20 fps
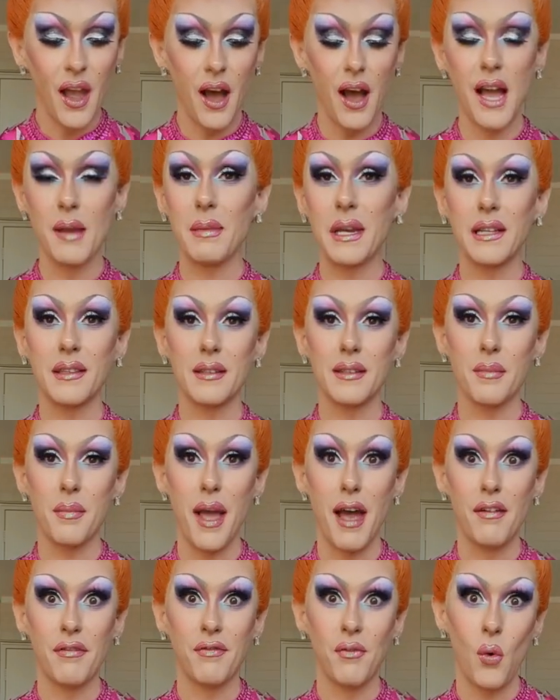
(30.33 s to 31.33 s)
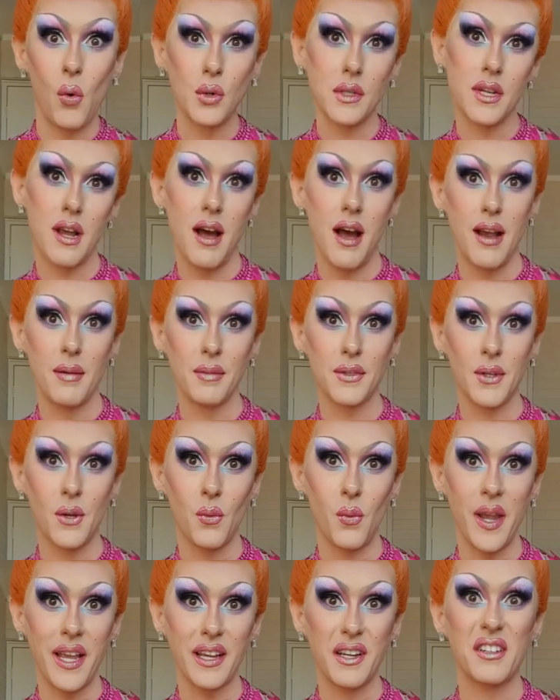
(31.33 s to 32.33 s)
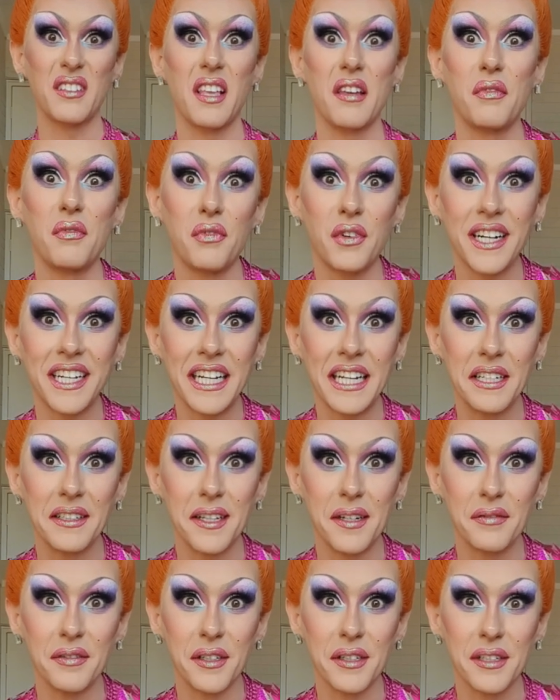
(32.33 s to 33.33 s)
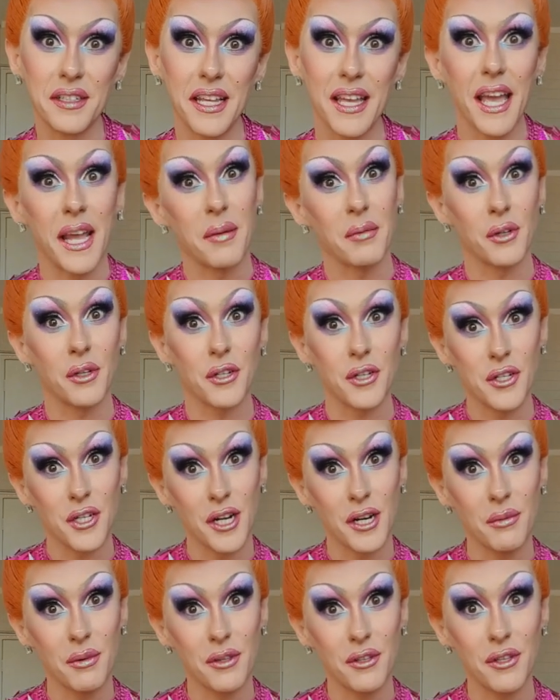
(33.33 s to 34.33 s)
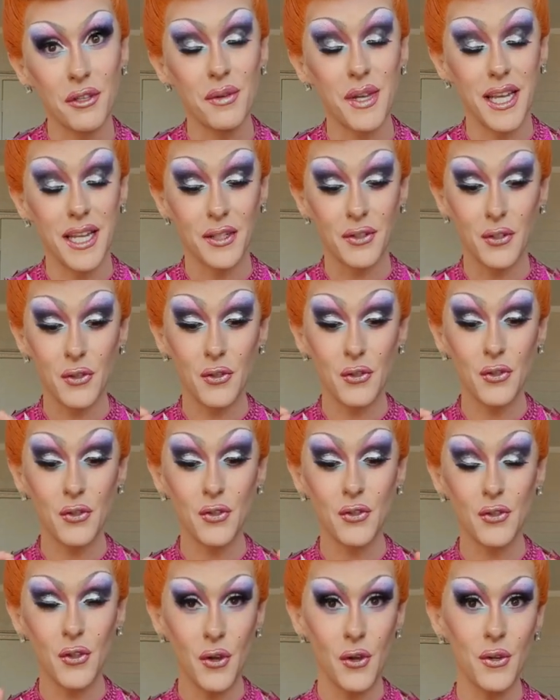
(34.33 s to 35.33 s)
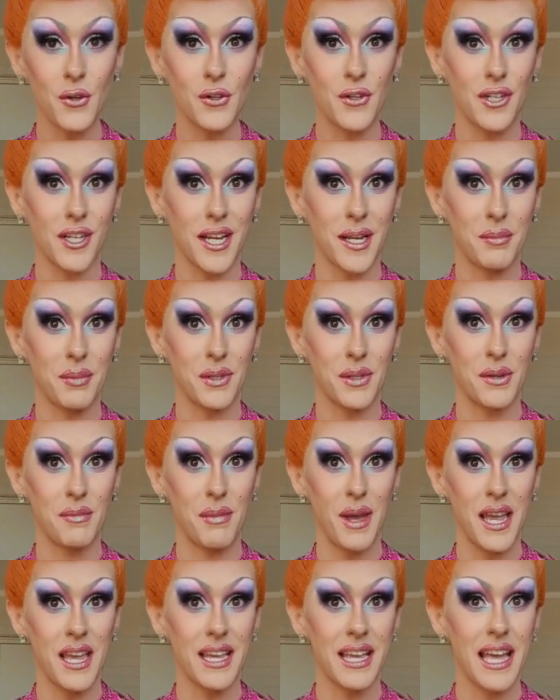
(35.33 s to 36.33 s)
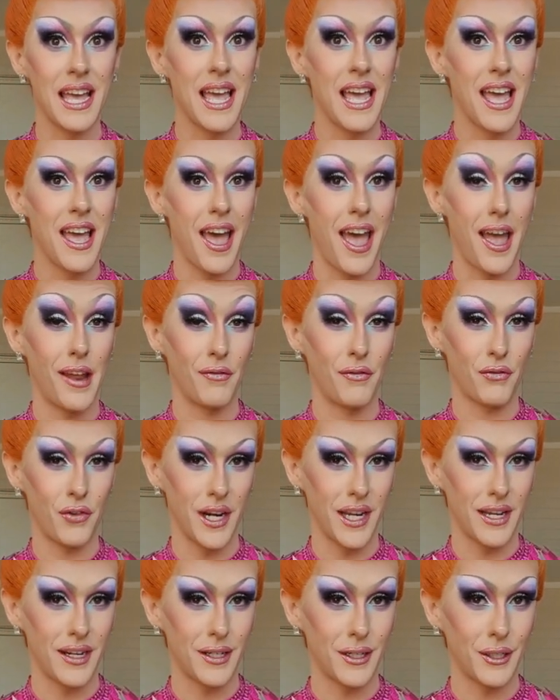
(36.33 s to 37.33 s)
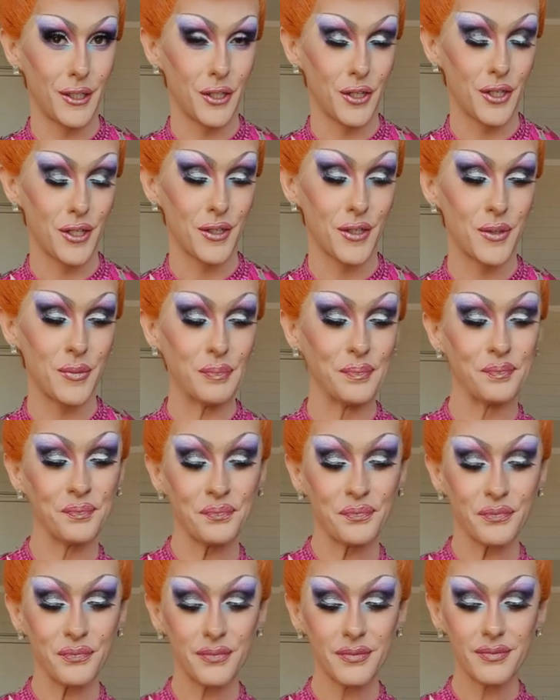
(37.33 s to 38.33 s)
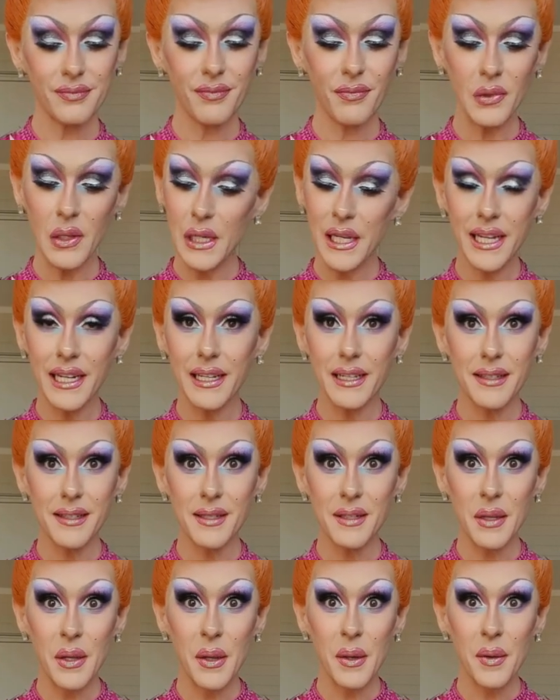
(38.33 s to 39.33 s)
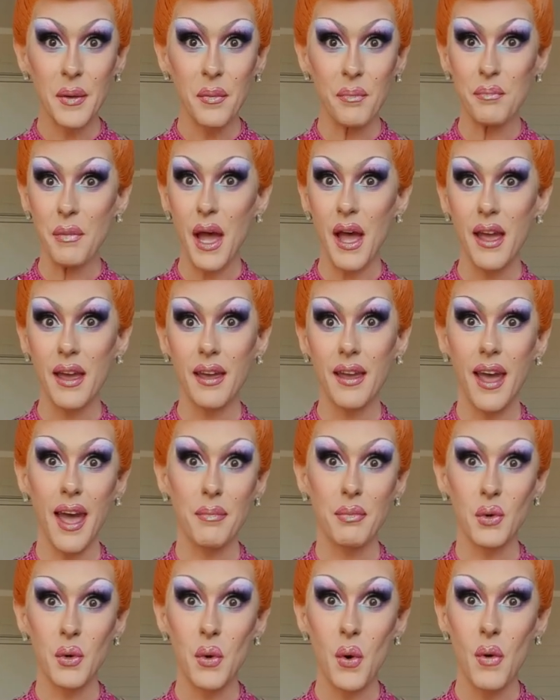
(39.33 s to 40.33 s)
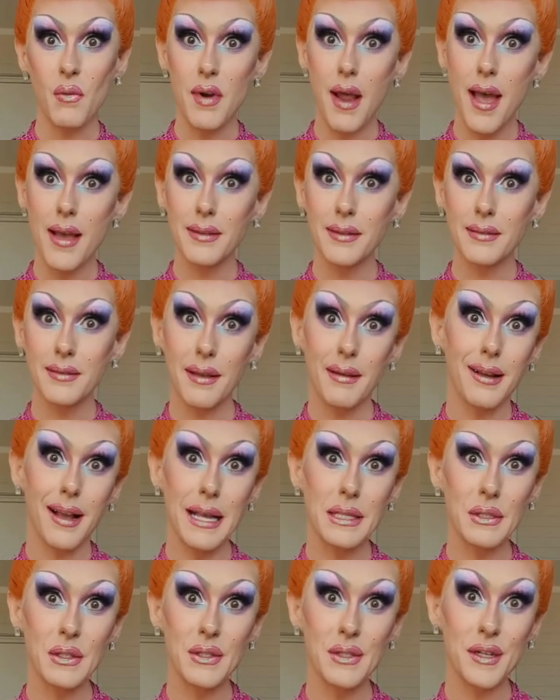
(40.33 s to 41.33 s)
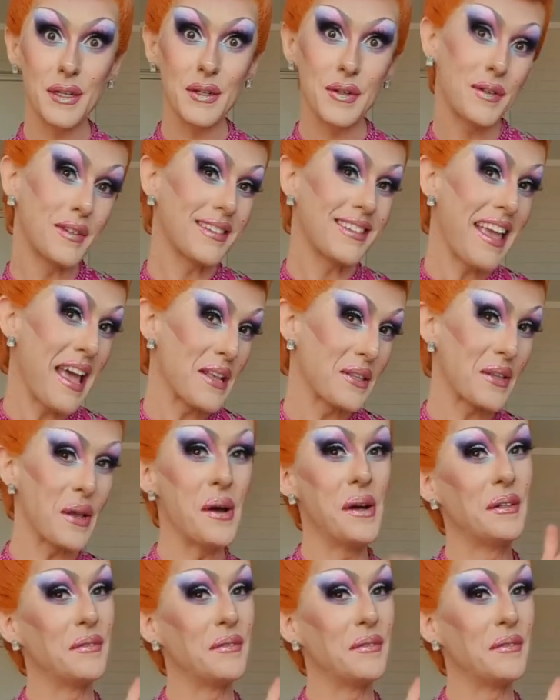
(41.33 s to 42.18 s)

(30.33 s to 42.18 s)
I make this about 4 times a week because I freaking love it. And I'm going to share it with you. It's so cheap to make and freaking delicious. It is my apple rice custard. Yes,